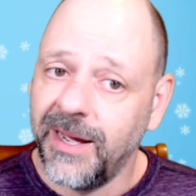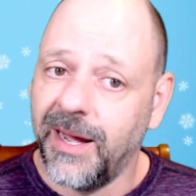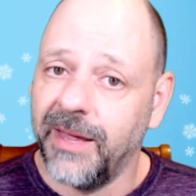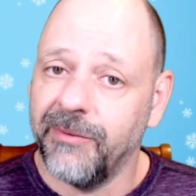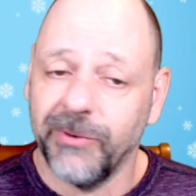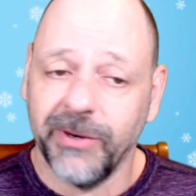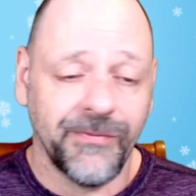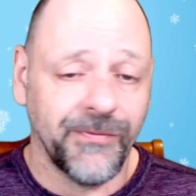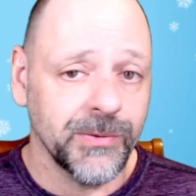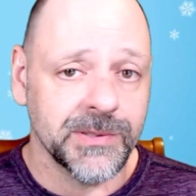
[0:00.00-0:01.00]

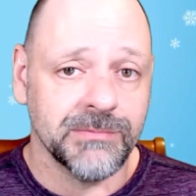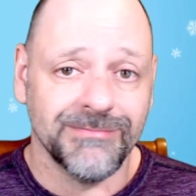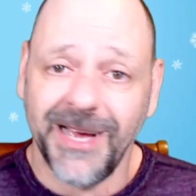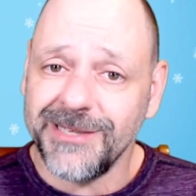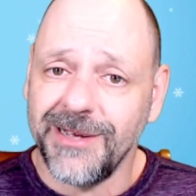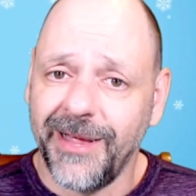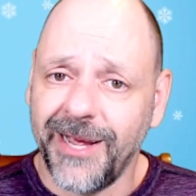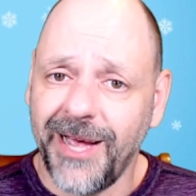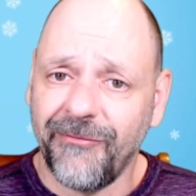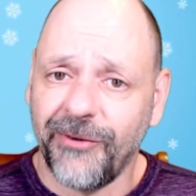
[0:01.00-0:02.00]
really, folks, that's all
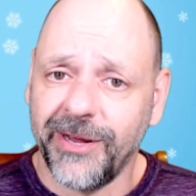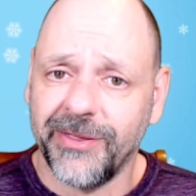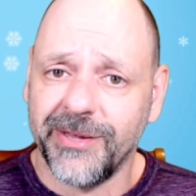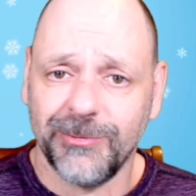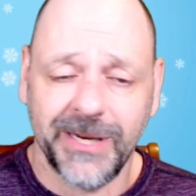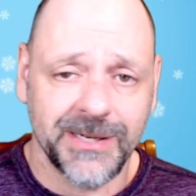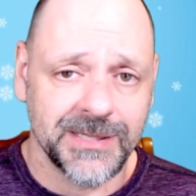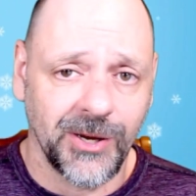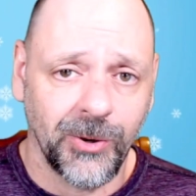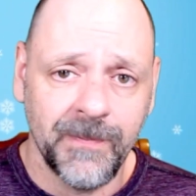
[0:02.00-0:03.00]
I got for you this week.
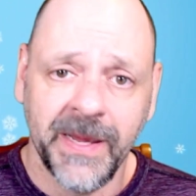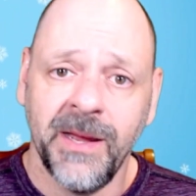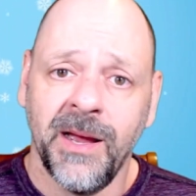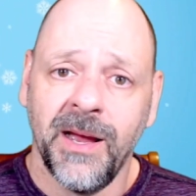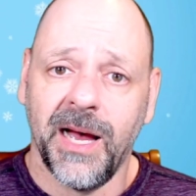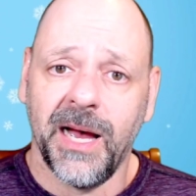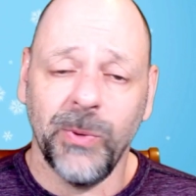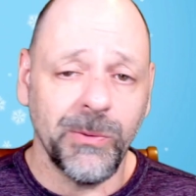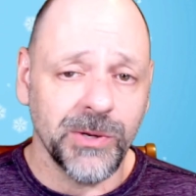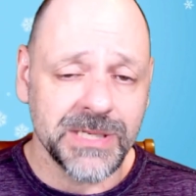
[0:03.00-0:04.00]
So
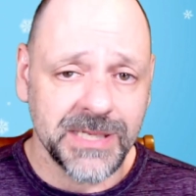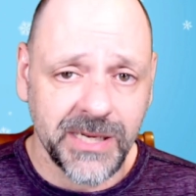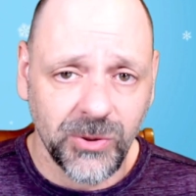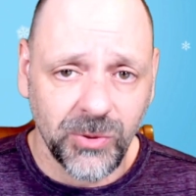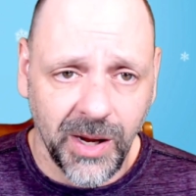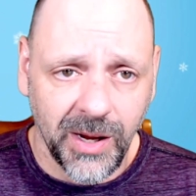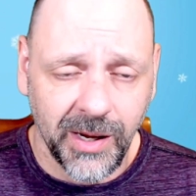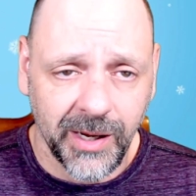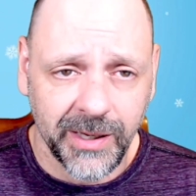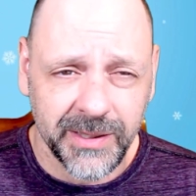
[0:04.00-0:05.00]
we will see you
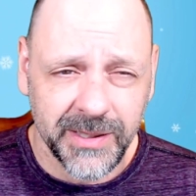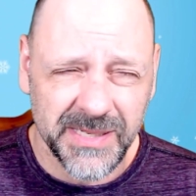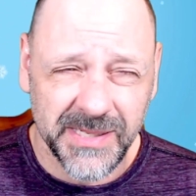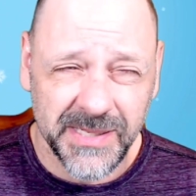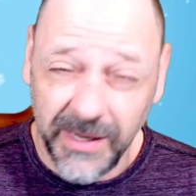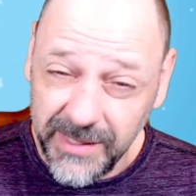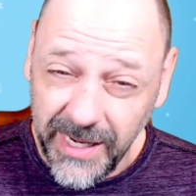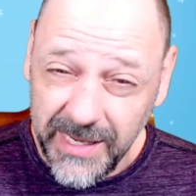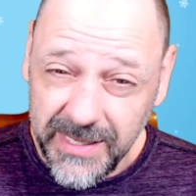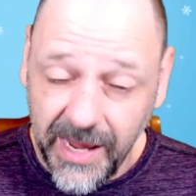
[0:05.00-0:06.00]
on
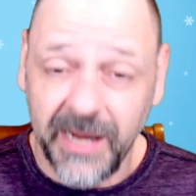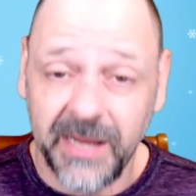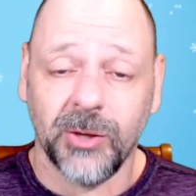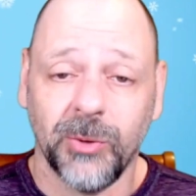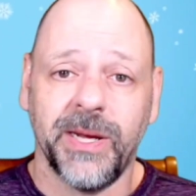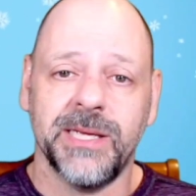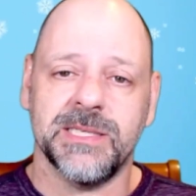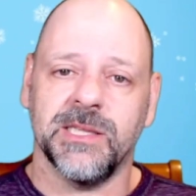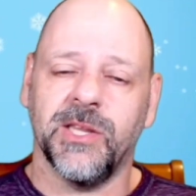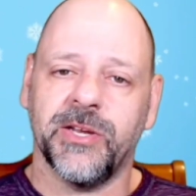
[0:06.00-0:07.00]
Sunday night, the way
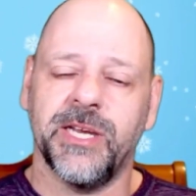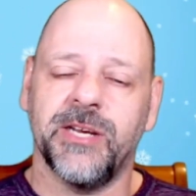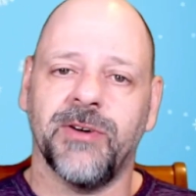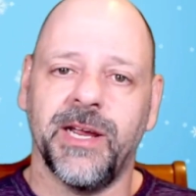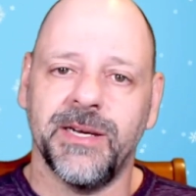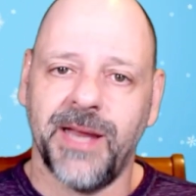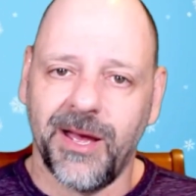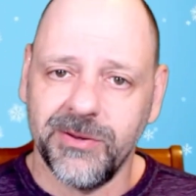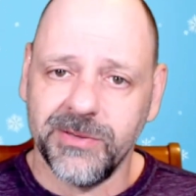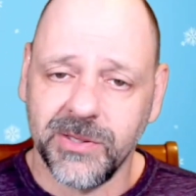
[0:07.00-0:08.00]
it's looking right
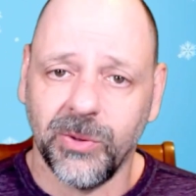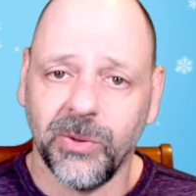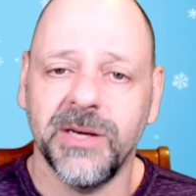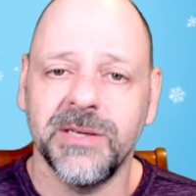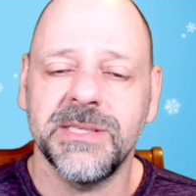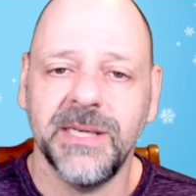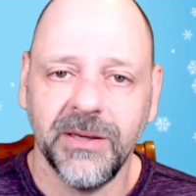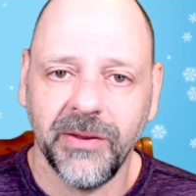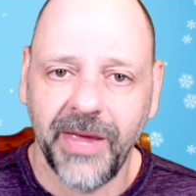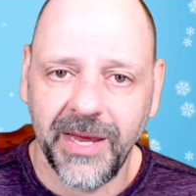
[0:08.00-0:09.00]
now. So
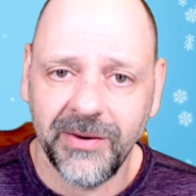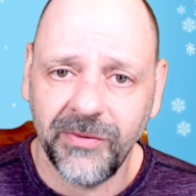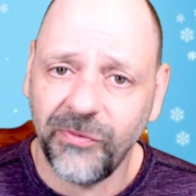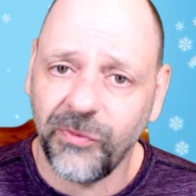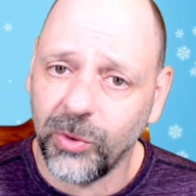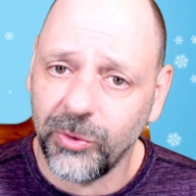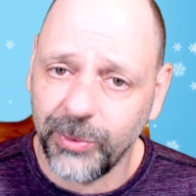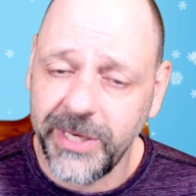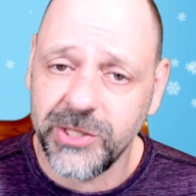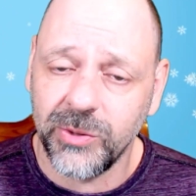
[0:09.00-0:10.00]
until then, for
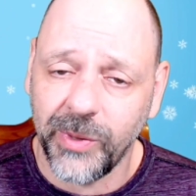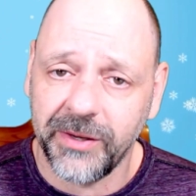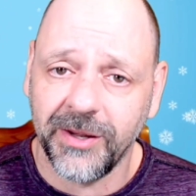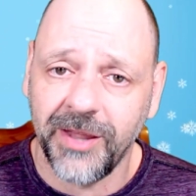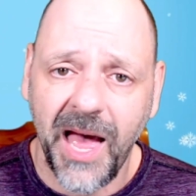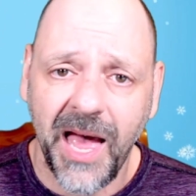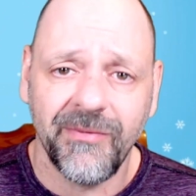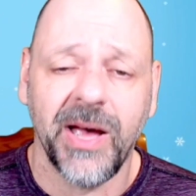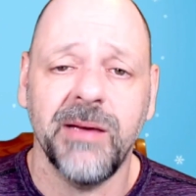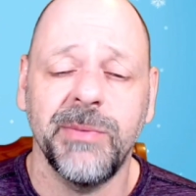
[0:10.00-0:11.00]
Region Weather
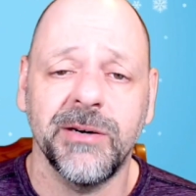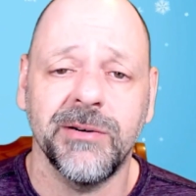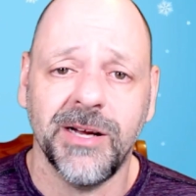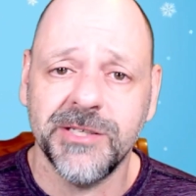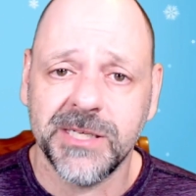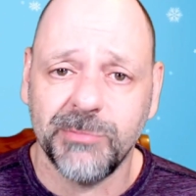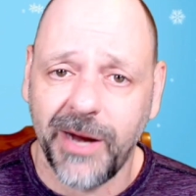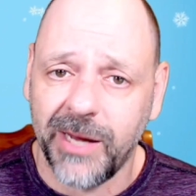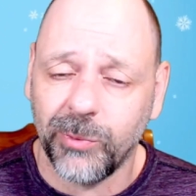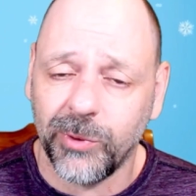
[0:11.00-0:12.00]
Live, I am meteorologist
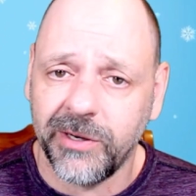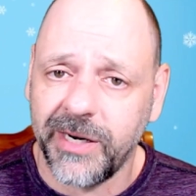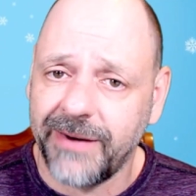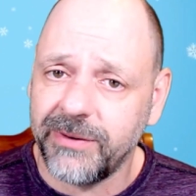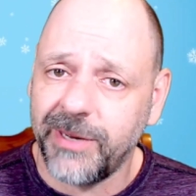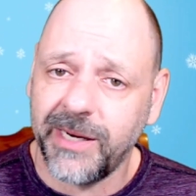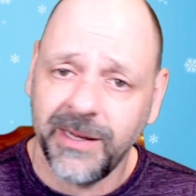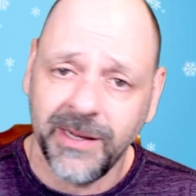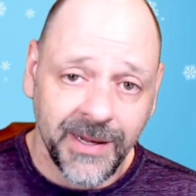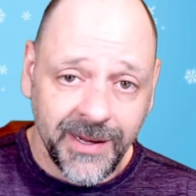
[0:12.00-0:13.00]
Brad Warner, and
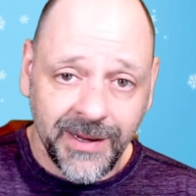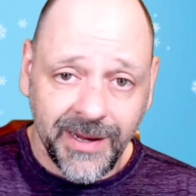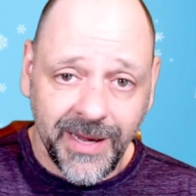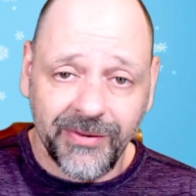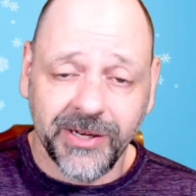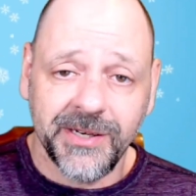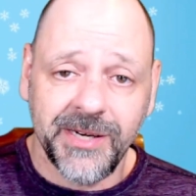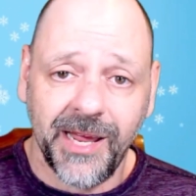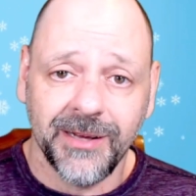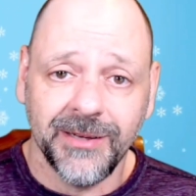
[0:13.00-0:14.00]
everybody have a
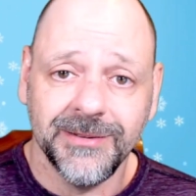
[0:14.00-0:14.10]
good day.